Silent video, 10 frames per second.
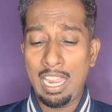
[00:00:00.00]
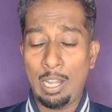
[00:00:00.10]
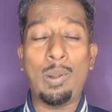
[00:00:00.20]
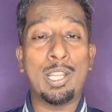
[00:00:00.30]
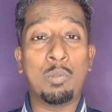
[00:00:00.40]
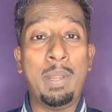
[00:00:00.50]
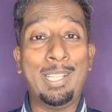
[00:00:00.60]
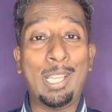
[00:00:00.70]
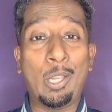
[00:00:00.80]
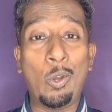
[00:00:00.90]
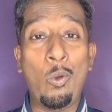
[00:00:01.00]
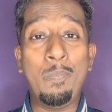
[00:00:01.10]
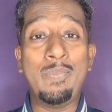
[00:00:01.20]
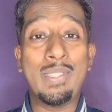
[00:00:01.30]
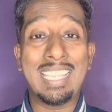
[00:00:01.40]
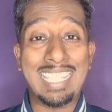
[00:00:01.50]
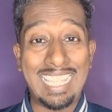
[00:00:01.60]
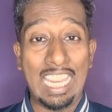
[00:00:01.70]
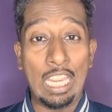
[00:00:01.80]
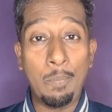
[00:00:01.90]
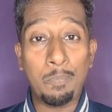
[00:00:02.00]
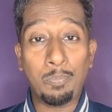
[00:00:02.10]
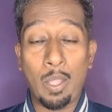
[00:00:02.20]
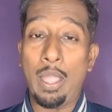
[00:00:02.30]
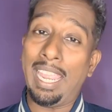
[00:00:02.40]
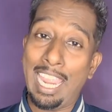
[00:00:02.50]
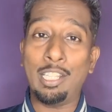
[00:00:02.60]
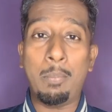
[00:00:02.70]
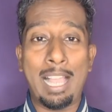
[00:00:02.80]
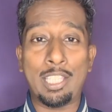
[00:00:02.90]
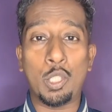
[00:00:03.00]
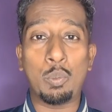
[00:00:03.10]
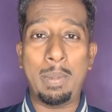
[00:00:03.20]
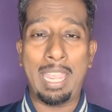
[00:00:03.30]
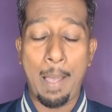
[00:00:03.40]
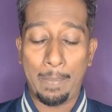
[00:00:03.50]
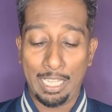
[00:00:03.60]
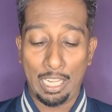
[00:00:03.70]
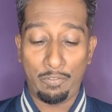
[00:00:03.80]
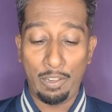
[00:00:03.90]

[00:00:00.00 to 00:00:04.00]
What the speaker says: Now let's meet the Group C. Again, the matches will be happening in